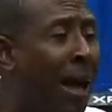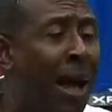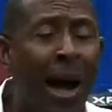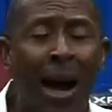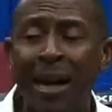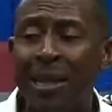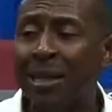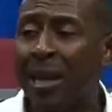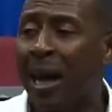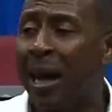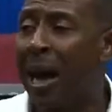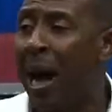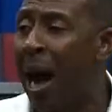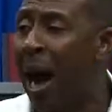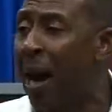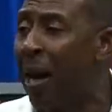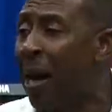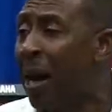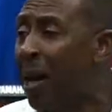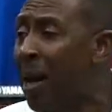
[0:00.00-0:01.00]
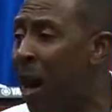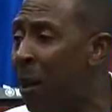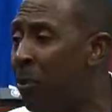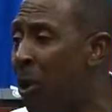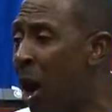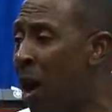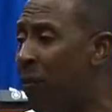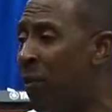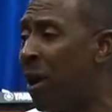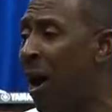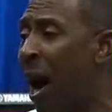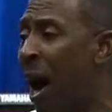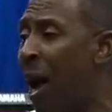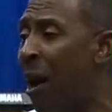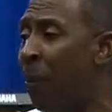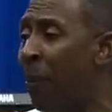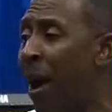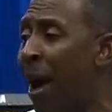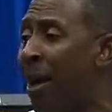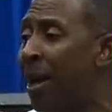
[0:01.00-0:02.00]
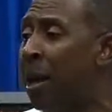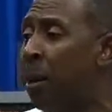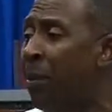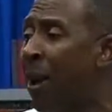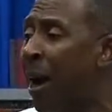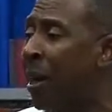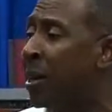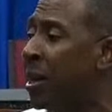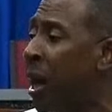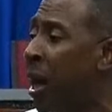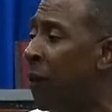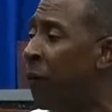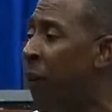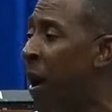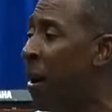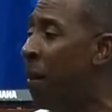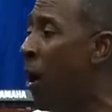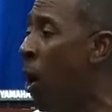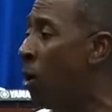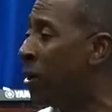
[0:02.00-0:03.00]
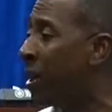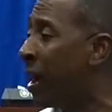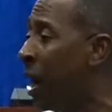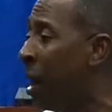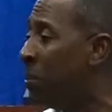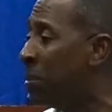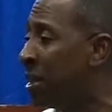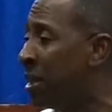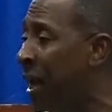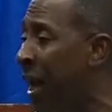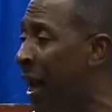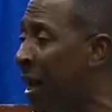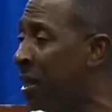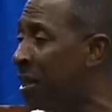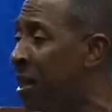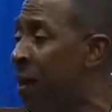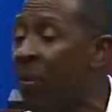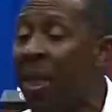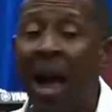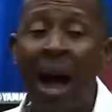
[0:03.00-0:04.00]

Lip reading: I said, God, them don't call me and give me a thing from out of them sales.